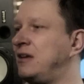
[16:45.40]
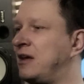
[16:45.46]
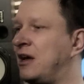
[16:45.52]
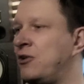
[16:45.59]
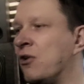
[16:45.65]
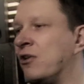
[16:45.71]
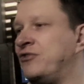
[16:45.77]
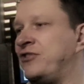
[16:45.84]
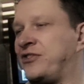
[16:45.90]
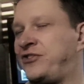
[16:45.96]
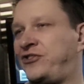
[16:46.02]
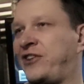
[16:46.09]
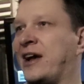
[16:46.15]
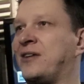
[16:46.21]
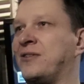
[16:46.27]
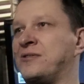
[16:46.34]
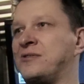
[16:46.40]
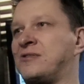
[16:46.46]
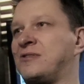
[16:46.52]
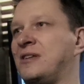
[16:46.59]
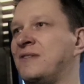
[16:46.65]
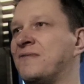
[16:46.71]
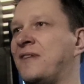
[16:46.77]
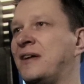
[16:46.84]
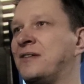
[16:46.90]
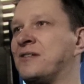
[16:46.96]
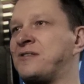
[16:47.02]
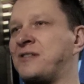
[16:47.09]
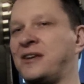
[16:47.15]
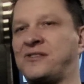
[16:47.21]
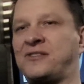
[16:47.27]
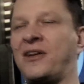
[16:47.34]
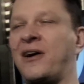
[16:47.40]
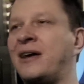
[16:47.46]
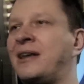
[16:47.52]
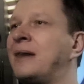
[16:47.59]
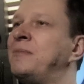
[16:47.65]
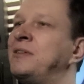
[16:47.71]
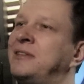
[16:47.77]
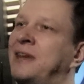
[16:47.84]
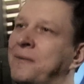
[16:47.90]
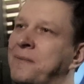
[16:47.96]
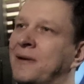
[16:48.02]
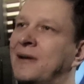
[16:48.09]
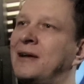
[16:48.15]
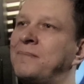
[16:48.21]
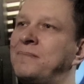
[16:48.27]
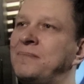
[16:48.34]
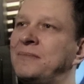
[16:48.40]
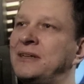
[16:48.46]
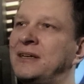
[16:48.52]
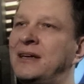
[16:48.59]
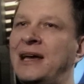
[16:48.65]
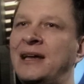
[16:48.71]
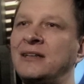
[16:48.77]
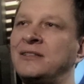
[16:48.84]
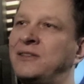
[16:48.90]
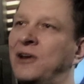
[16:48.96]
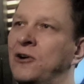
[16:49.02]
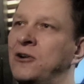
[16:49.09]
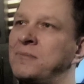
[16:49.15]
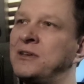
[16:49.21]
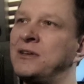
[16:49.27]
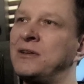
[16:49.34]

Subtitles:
know, not just Shaka's events. They started up the dub club at the Dome at